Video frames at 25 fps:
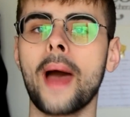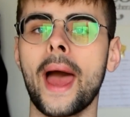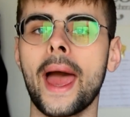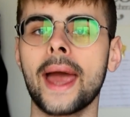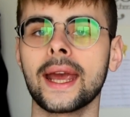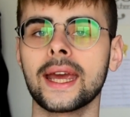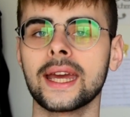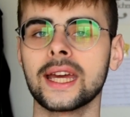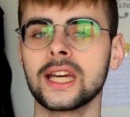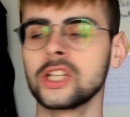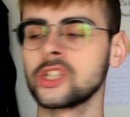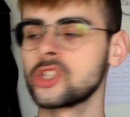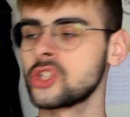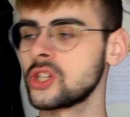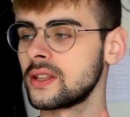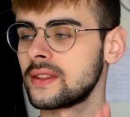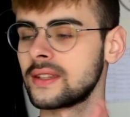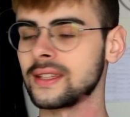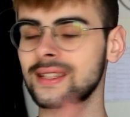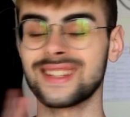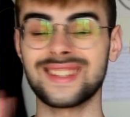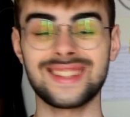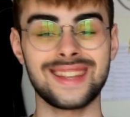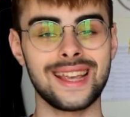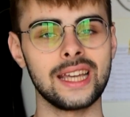package and
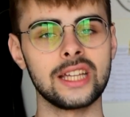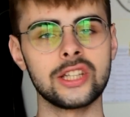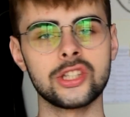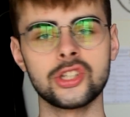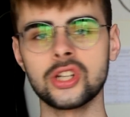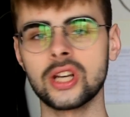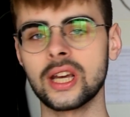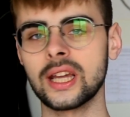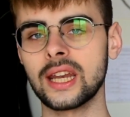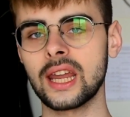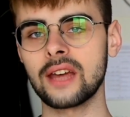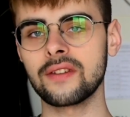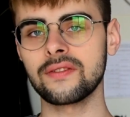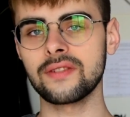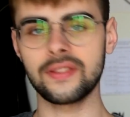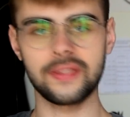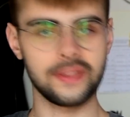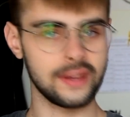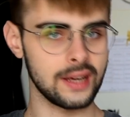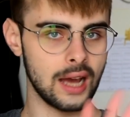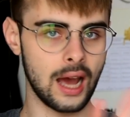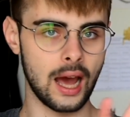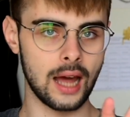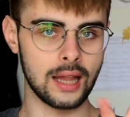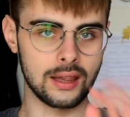the staging and
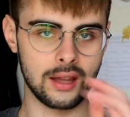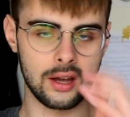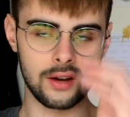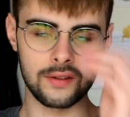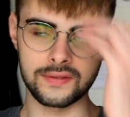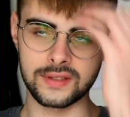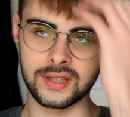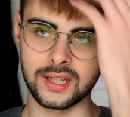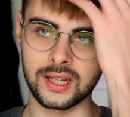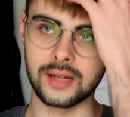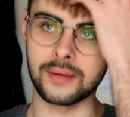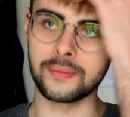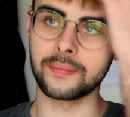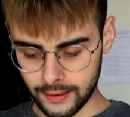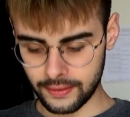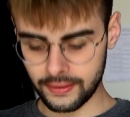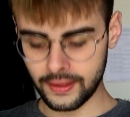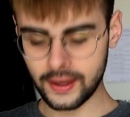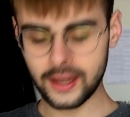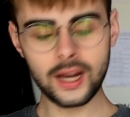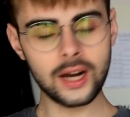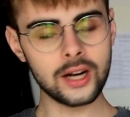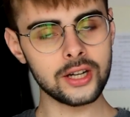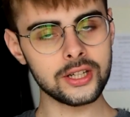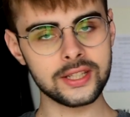everything, I loved it.
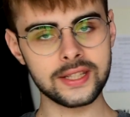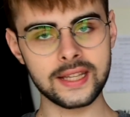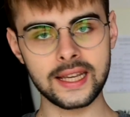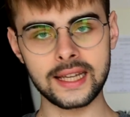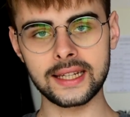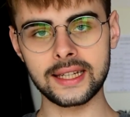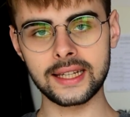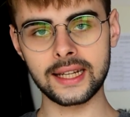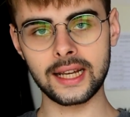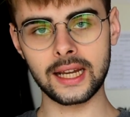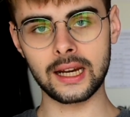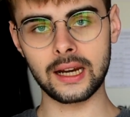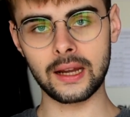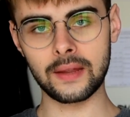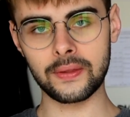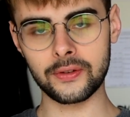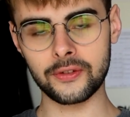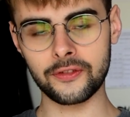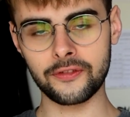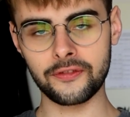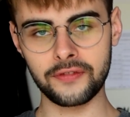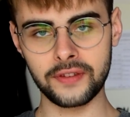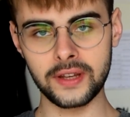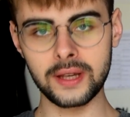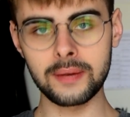They are sending another
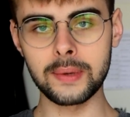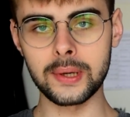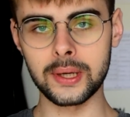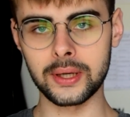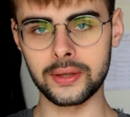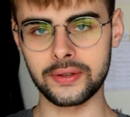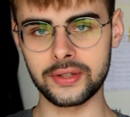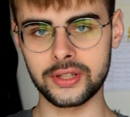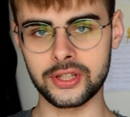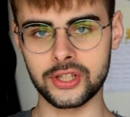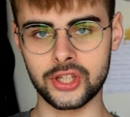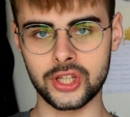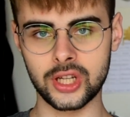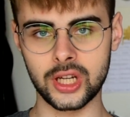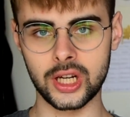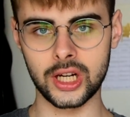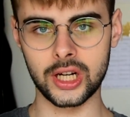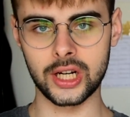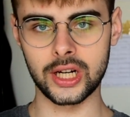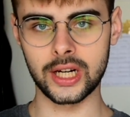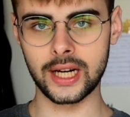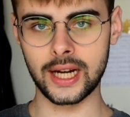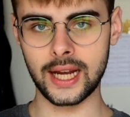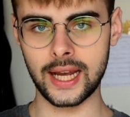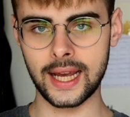female this
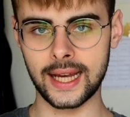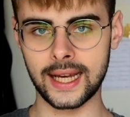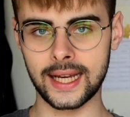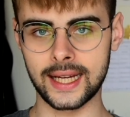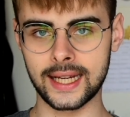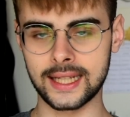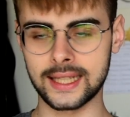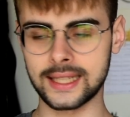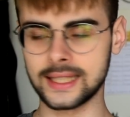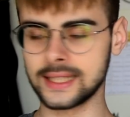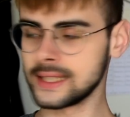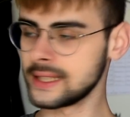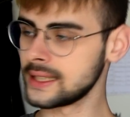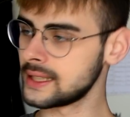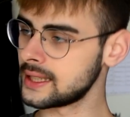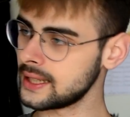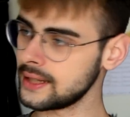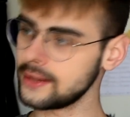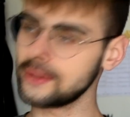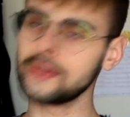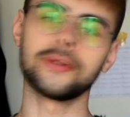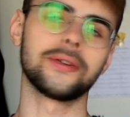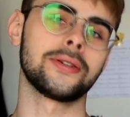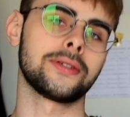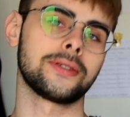year, and
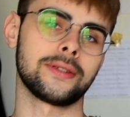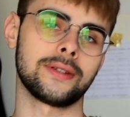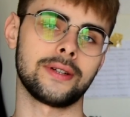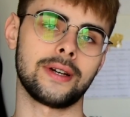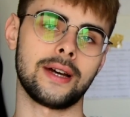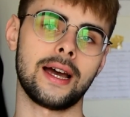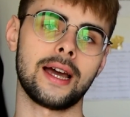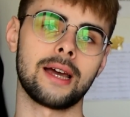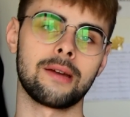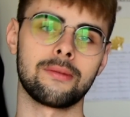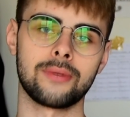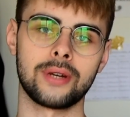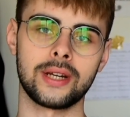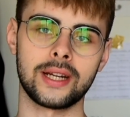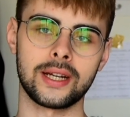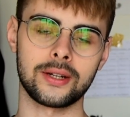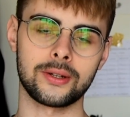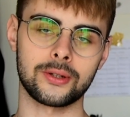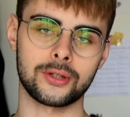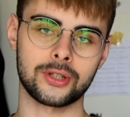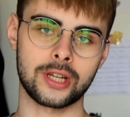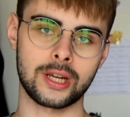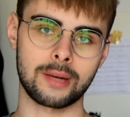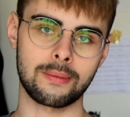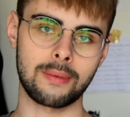I am ready
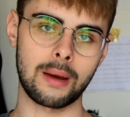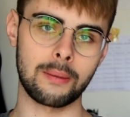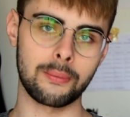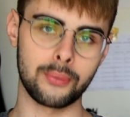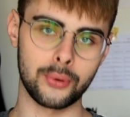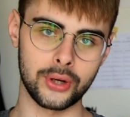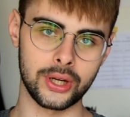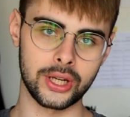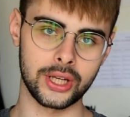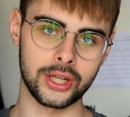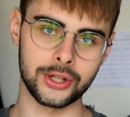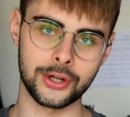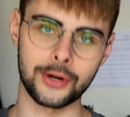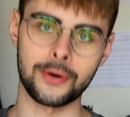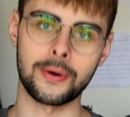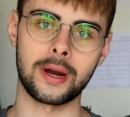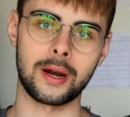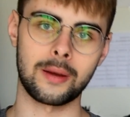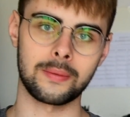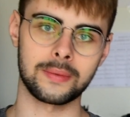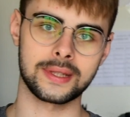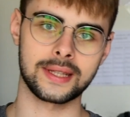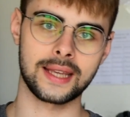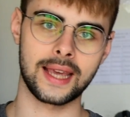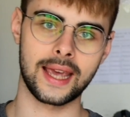to shake my booty, you know what
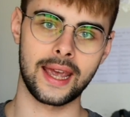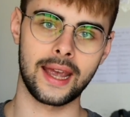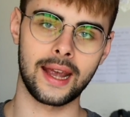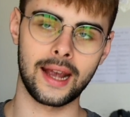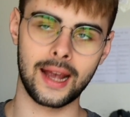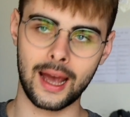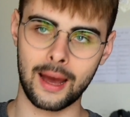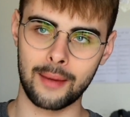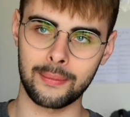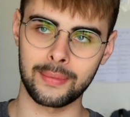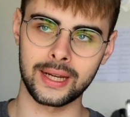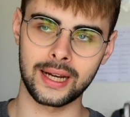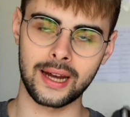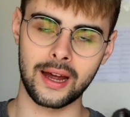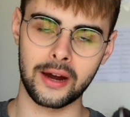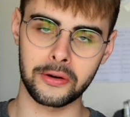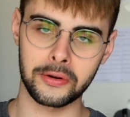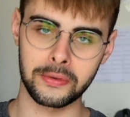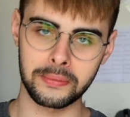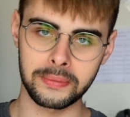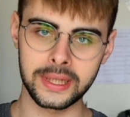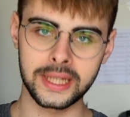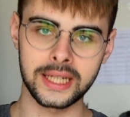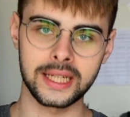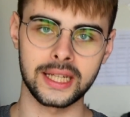I'm saying? I mean,
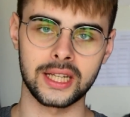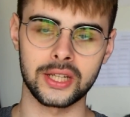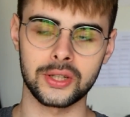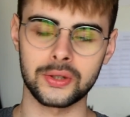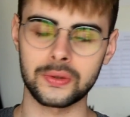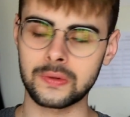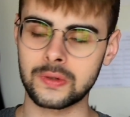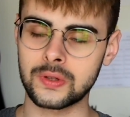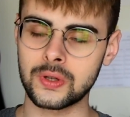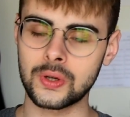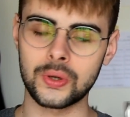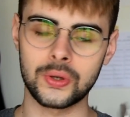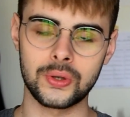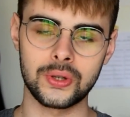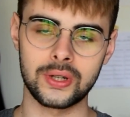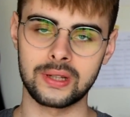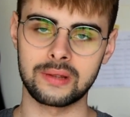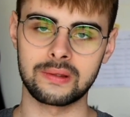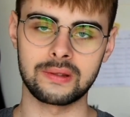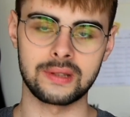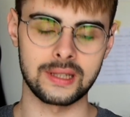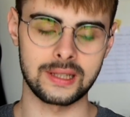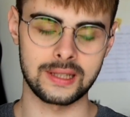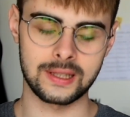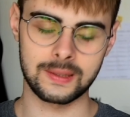Armenia, you're so good
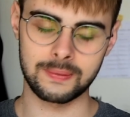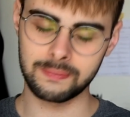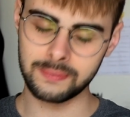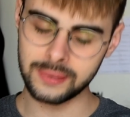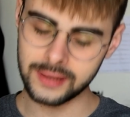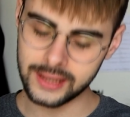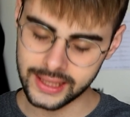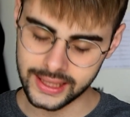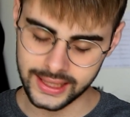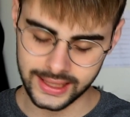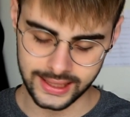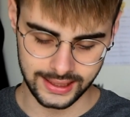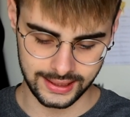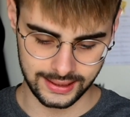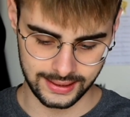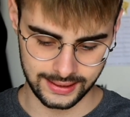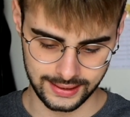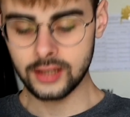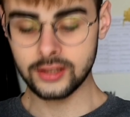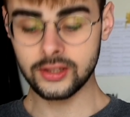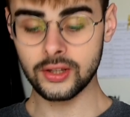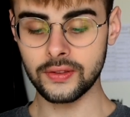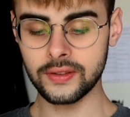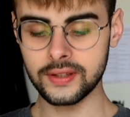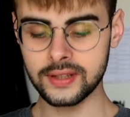at this, please.
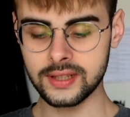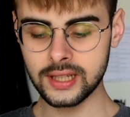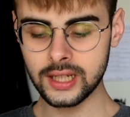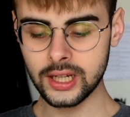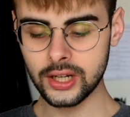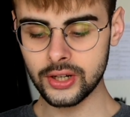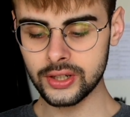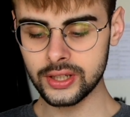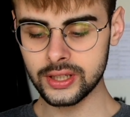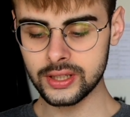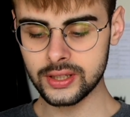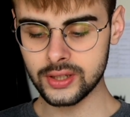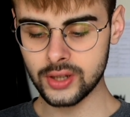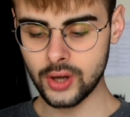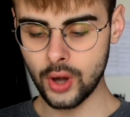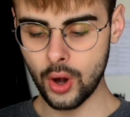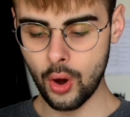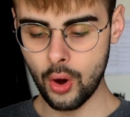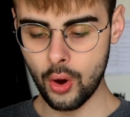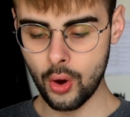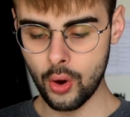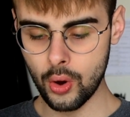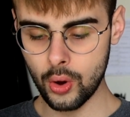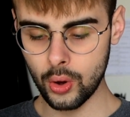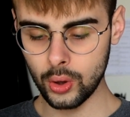So the singer is
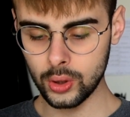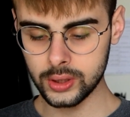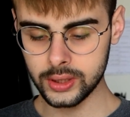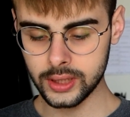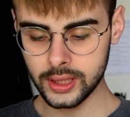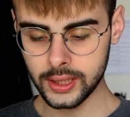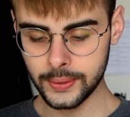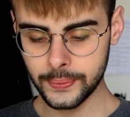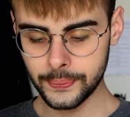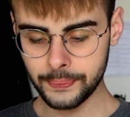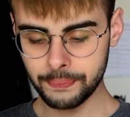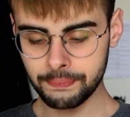called,